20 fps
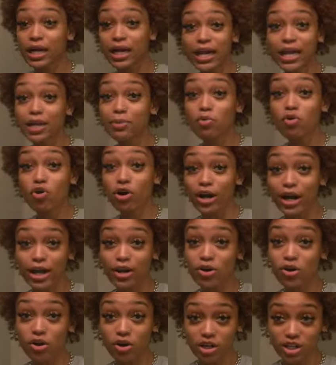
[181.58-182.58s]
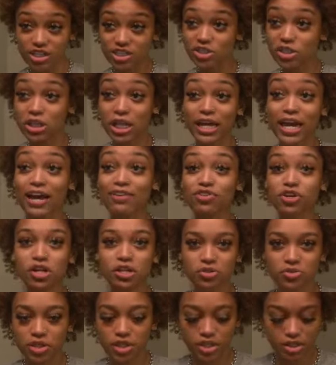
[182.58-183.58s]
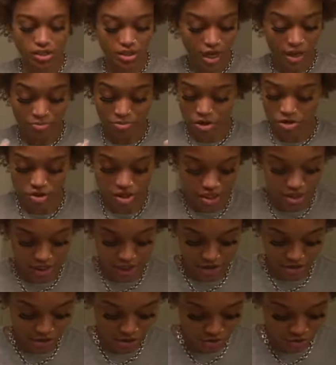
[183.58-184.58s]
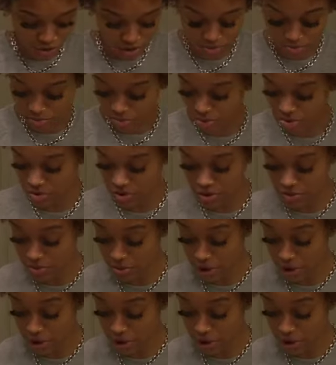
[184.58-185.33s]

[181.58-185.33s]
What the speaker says: anymore at all. So like after I do this, I'm low-key scared to do it, which is